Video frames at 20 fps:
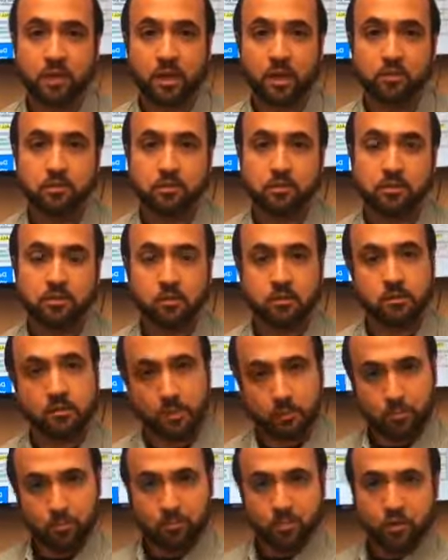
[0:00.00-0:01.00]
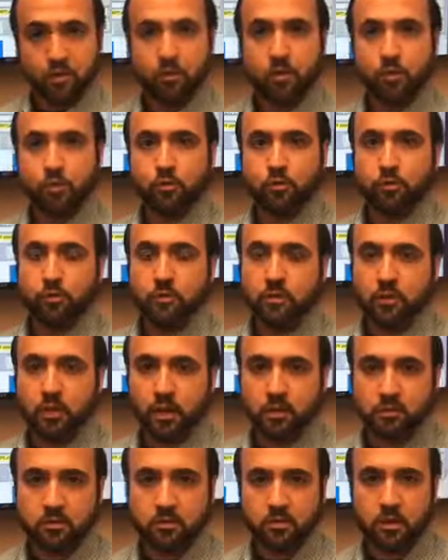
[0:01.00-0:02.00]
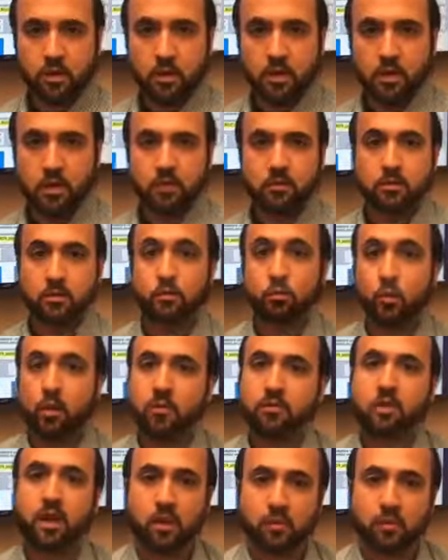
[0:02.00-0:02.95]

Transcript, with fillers: dollars 10% of 150,000 dollars to 12,000,